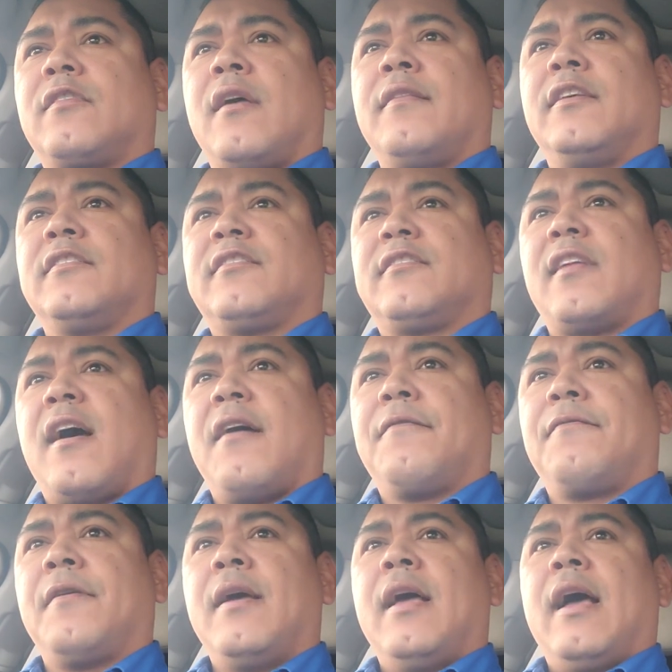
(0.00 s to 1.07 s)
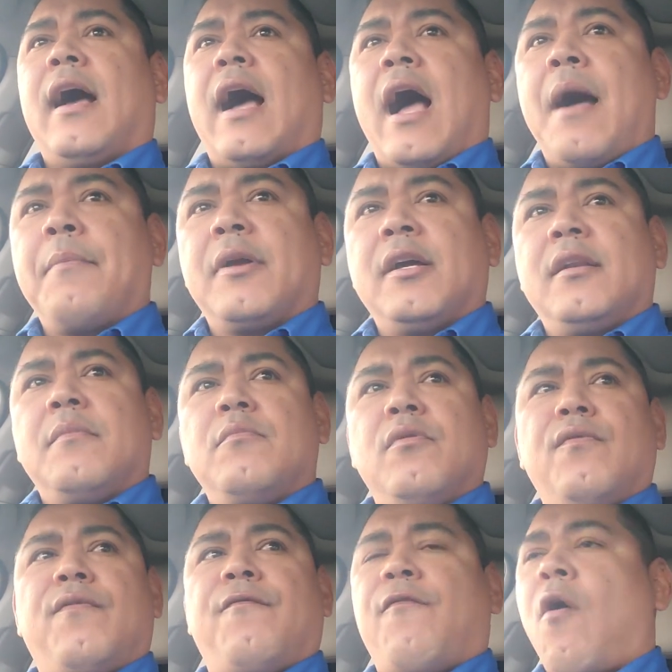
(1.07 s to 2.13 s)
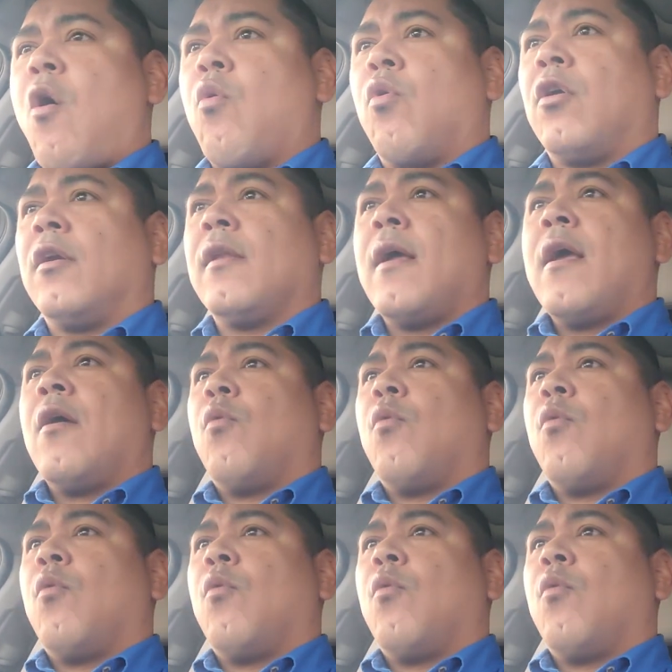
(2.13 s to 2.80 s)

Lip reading: on this stuff. I'm going to move forward.